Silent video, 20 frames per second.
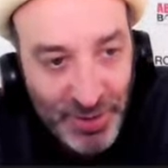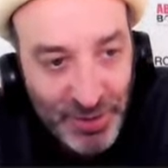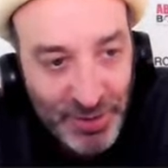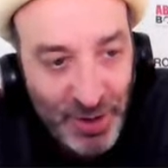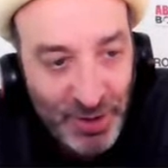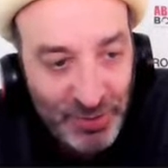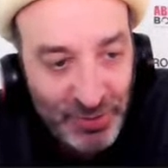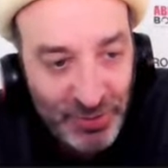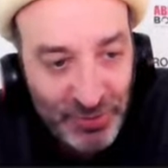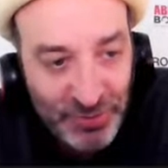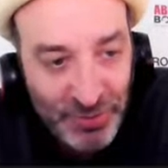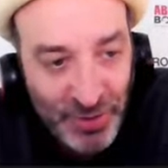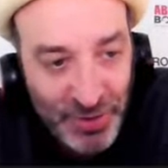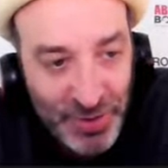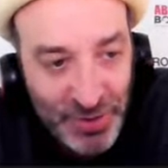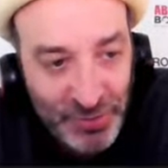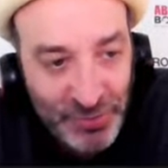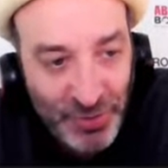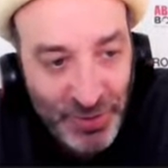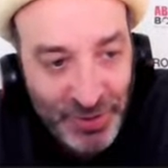I just saw
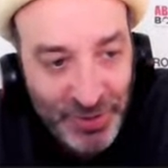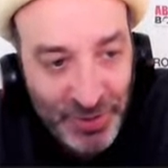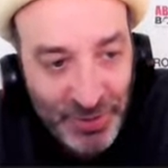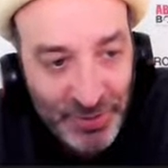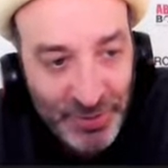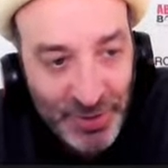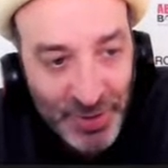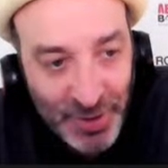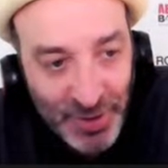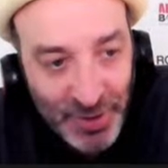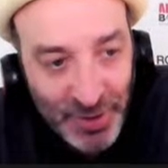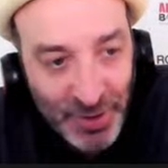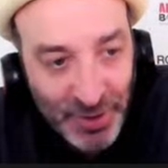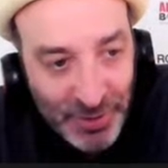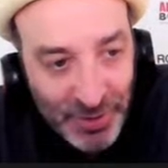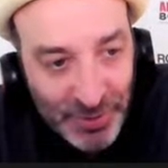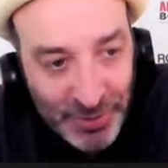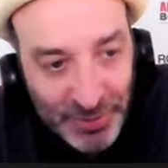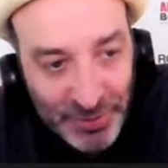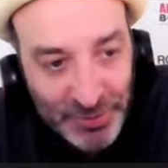you drinking a
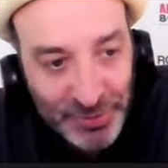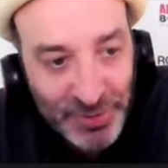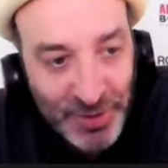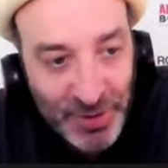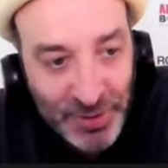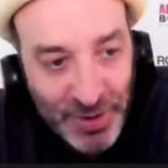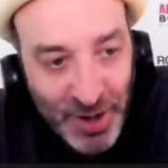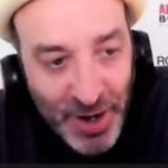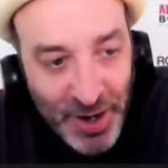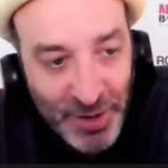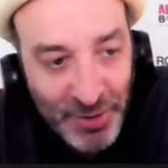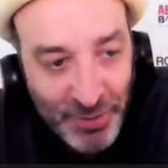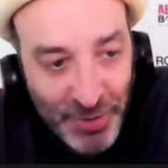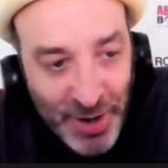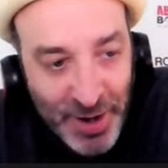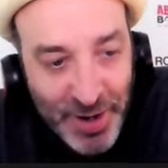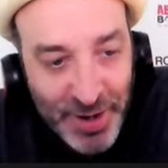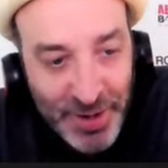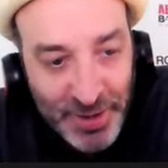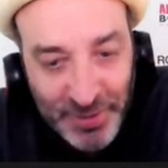little Gatorade.